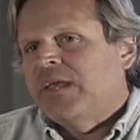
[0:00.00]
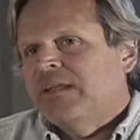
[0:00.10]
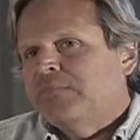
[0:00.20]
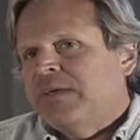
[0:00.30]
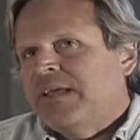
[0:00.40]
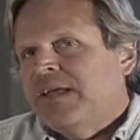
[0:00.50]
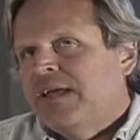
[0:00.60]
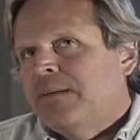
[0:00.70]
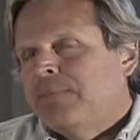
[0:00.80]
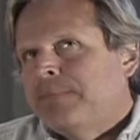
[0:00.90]
it
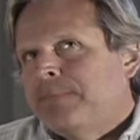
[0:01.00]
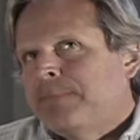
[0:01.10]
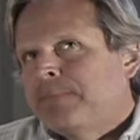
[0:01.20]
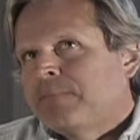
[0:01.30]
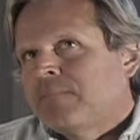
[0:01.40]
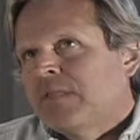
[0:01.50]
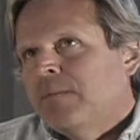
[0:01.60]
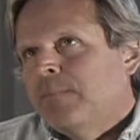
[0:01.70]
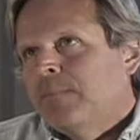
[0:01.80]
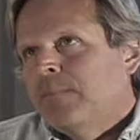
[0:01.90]
became
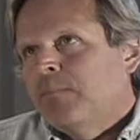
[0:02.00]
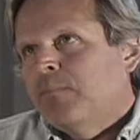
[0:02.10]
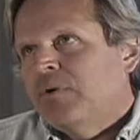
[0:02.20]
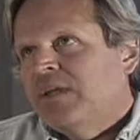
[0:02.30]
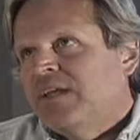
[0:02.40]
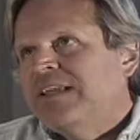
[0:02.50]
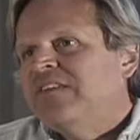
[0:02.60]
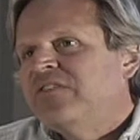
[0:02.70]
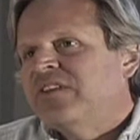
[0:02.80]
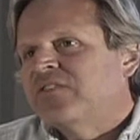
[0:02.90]
pretty
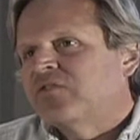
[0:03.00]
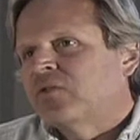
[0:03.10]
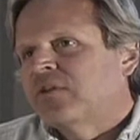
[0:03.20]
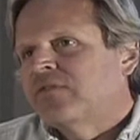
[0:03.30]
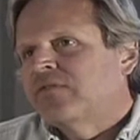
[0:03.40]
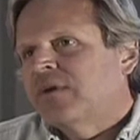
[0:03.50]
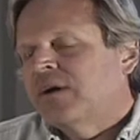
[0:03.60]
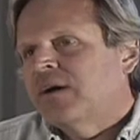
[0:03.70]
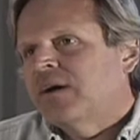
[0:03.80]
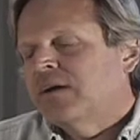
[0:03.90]
easy to sort of,
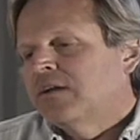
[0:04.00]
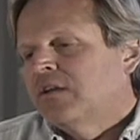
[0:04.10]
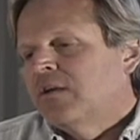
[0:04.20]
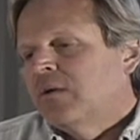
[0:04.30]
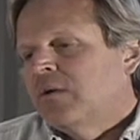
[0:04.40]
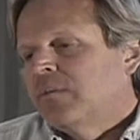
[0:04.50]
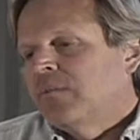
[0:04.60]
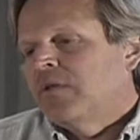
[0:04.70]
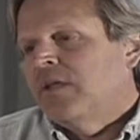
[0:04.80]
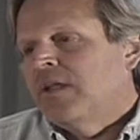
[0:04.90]

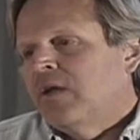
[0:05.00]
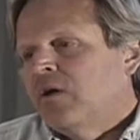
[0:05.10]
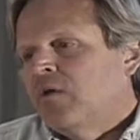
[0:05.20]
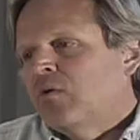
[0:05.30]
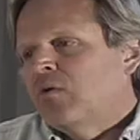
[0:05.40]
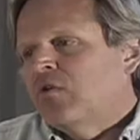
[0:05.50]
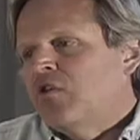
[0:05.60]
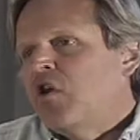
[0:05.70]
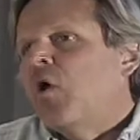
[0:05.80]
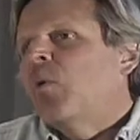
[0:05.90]

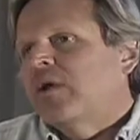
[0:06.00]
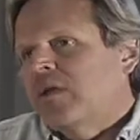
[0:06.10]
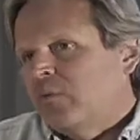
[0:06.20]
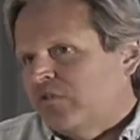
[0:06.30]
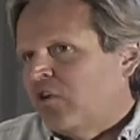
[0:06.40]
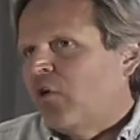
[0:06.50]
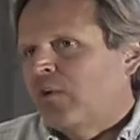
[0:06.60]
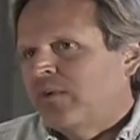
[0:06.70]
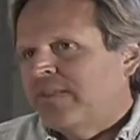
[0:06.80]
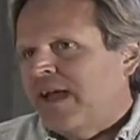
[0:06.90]
know where he was
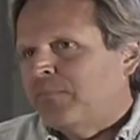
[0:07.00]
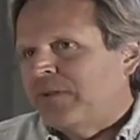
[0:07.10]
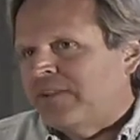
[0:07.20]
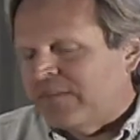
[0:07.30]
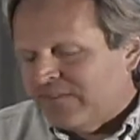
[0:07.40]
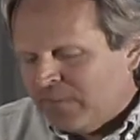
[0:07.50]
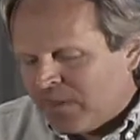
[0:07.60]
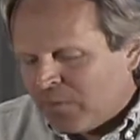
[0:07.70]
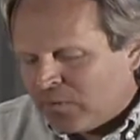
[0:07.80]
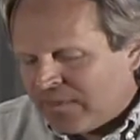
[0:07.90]
going with that. But
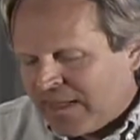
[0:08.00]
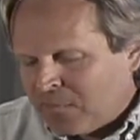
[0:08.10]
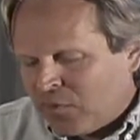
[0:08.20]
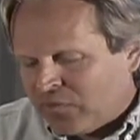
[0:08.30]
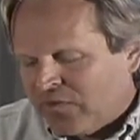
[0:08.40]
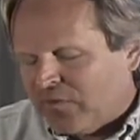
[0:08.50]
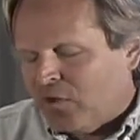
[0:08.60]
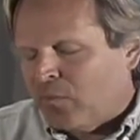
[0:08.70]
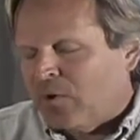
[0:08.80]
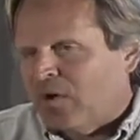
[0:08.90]
that most
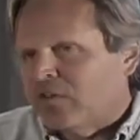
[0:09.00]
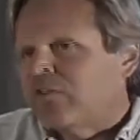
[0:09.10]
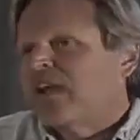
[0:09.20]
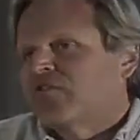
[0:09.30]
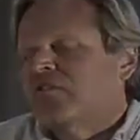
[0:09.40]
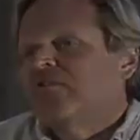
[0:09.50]
difficult part is actually